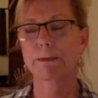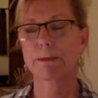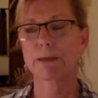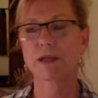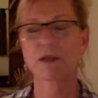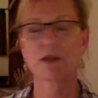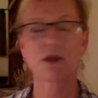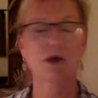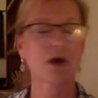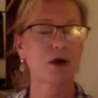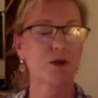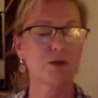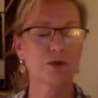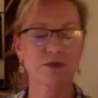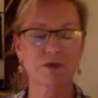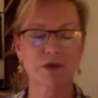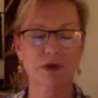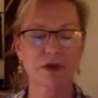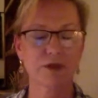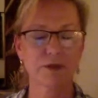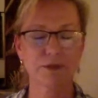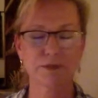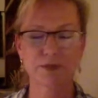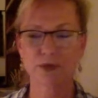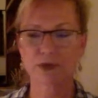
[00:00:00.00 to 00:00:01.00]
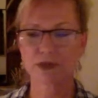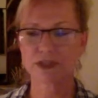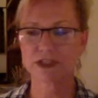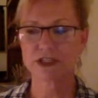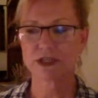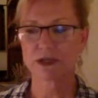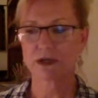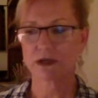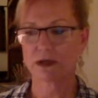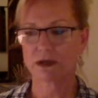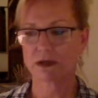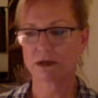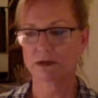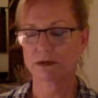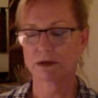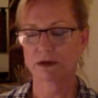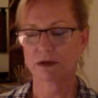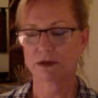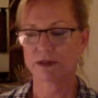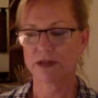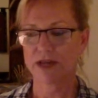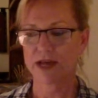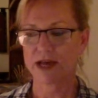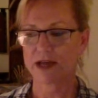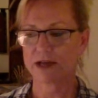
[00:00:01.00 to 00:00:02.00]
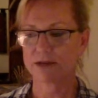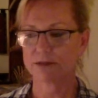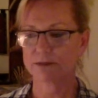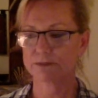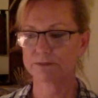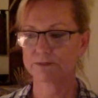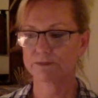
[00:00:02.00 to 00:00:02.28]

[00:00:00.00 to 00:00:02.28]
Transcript: along with all the books and all that.